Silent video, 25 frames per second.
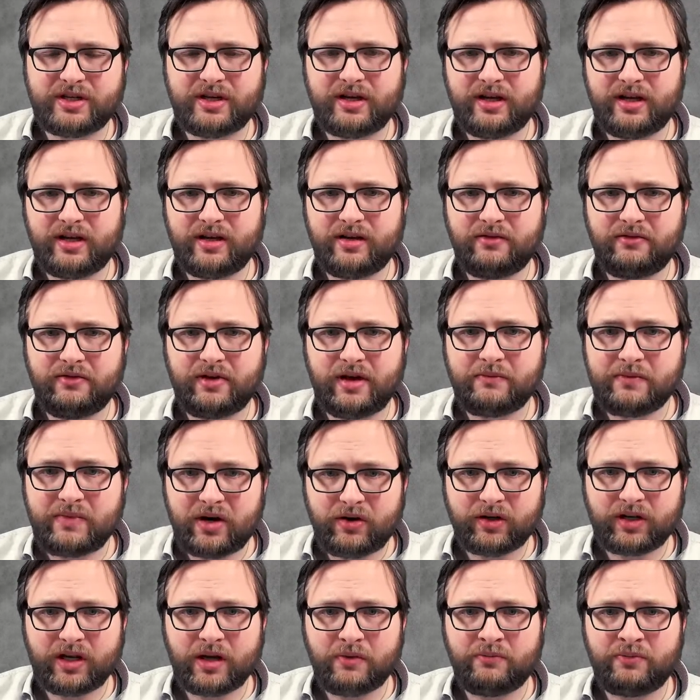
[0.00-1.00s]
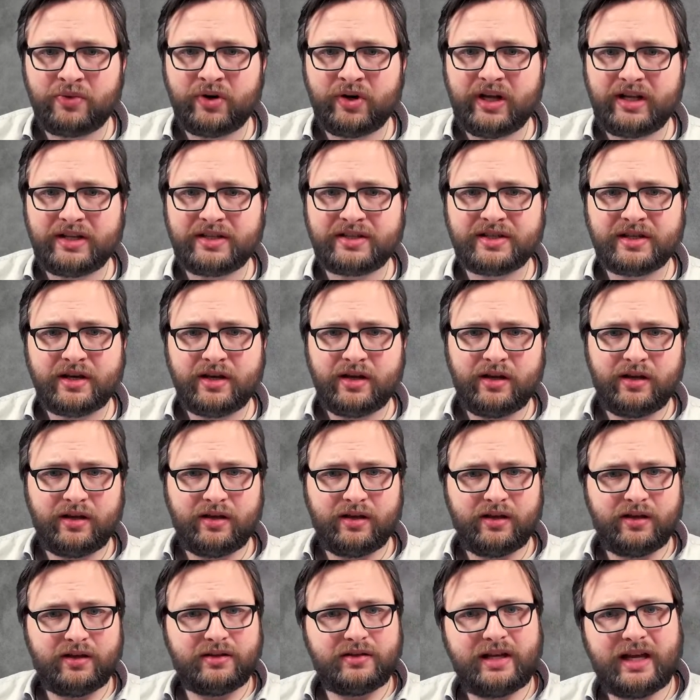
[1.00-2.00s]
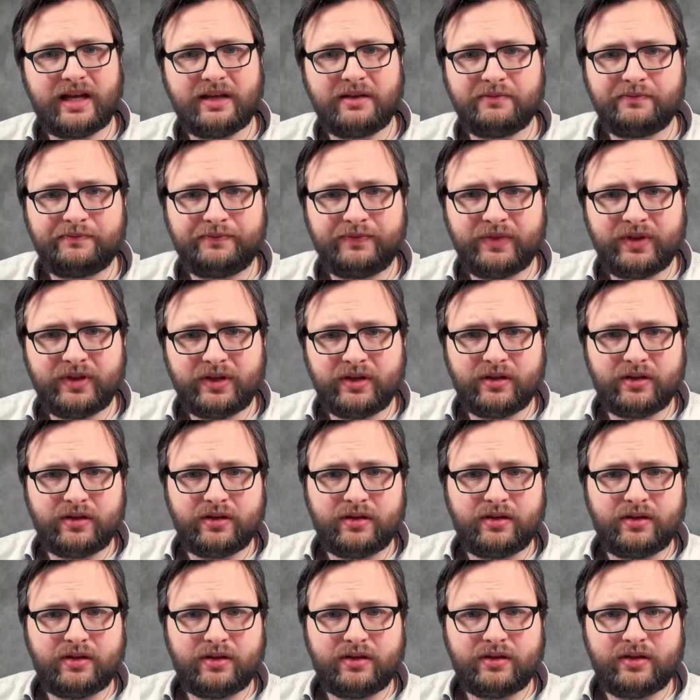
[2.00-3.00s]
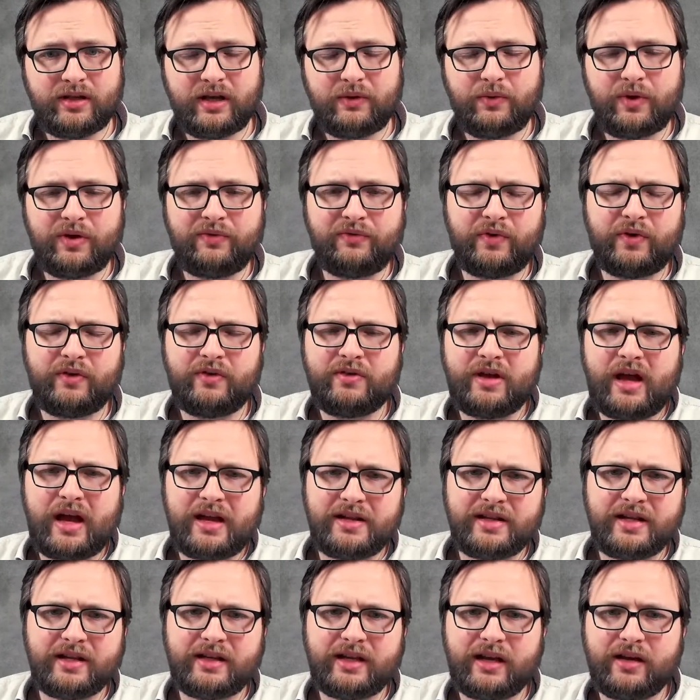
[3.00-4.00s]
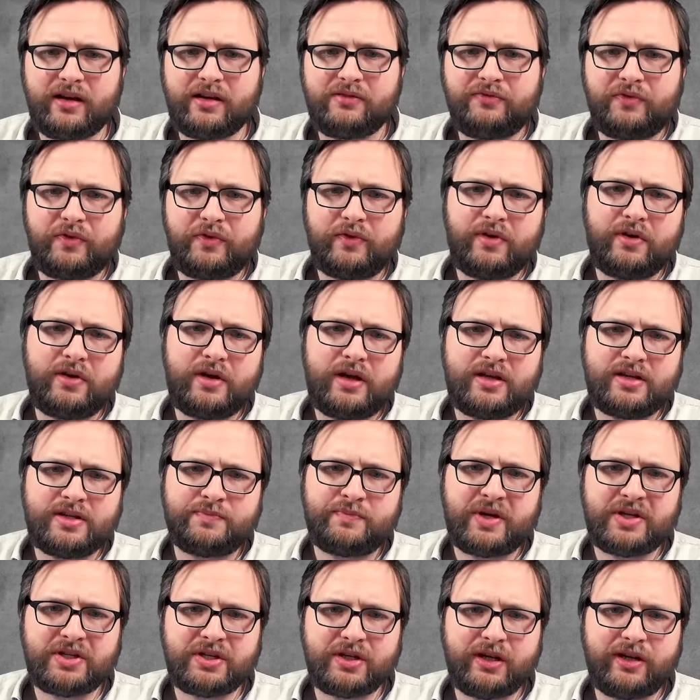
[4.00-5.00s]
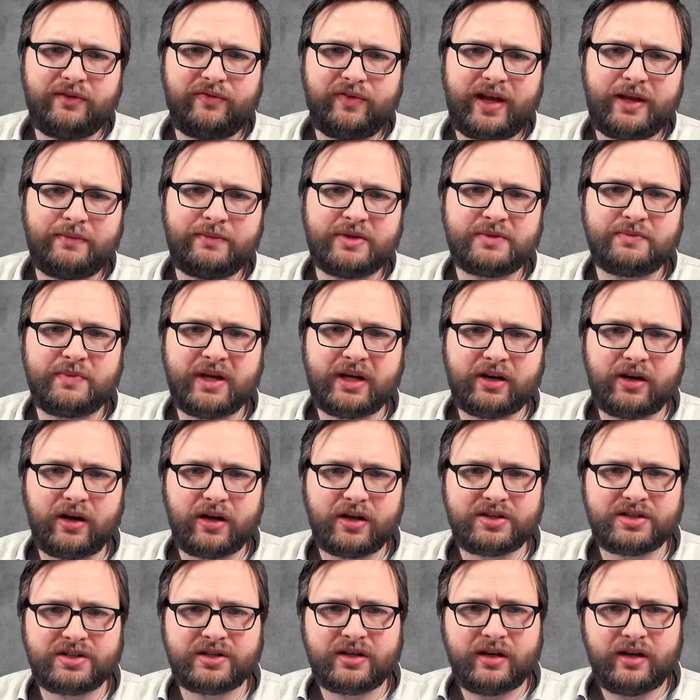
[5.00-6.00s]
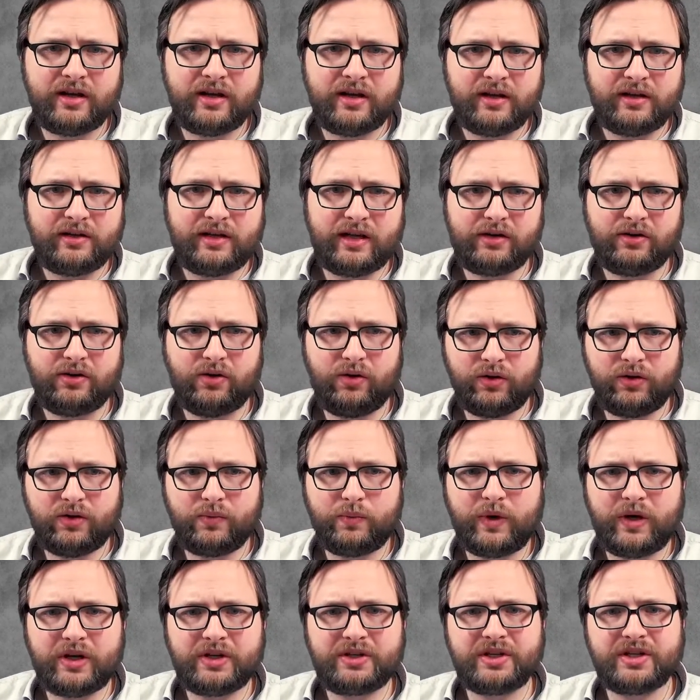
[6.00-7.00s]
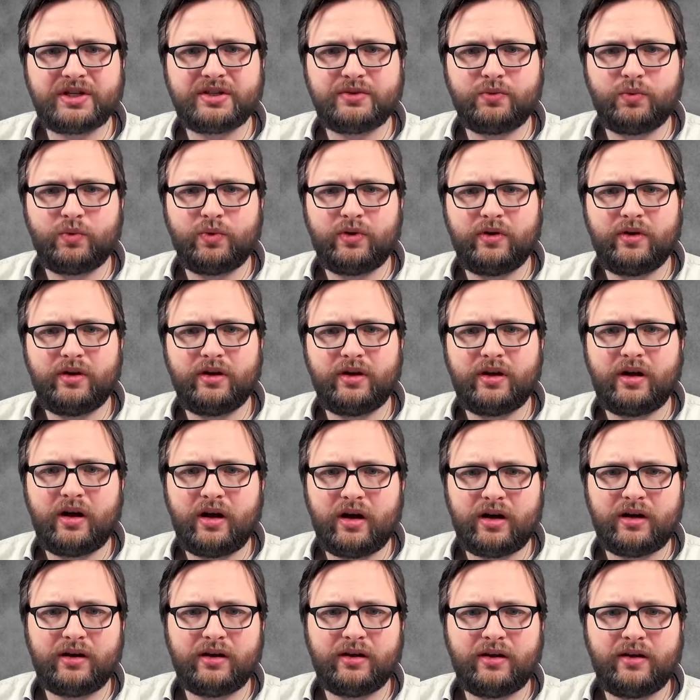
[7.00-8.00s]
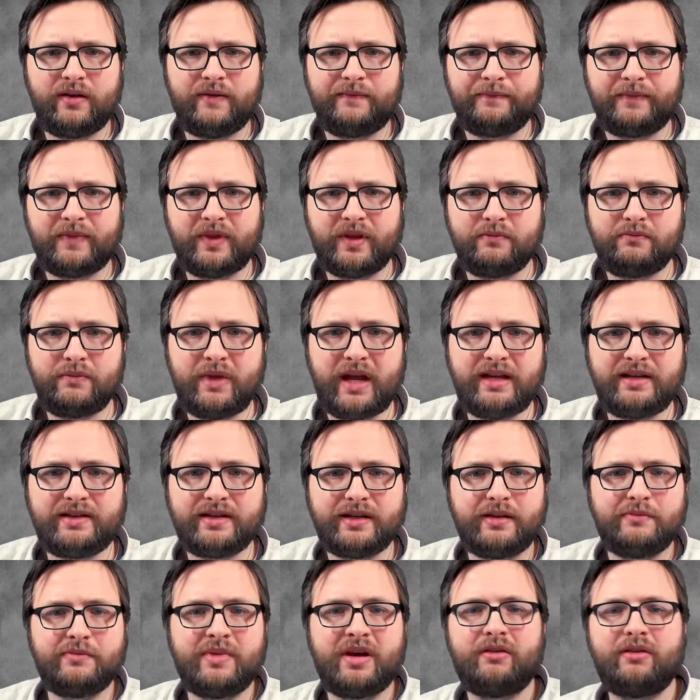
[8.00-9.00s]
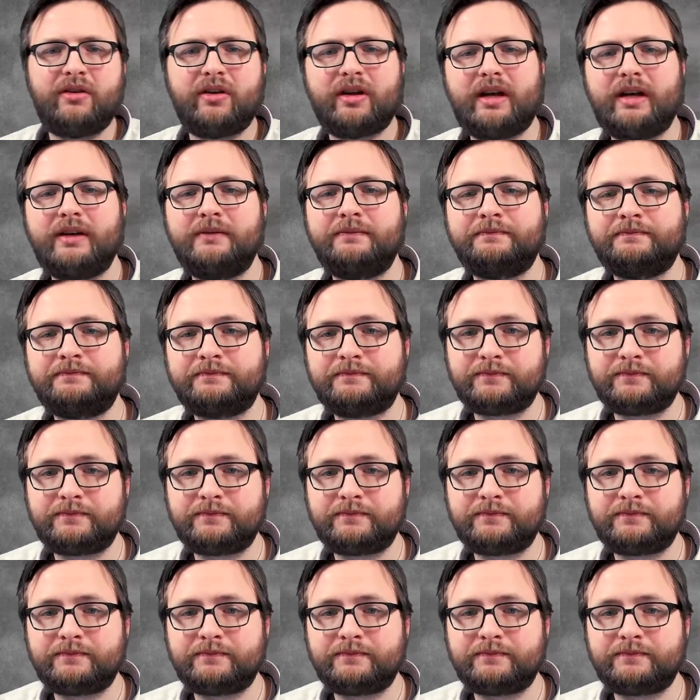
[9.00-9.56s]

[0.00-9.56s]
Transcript: American brand. They were, I think they are especially famous because their older watches are made in America.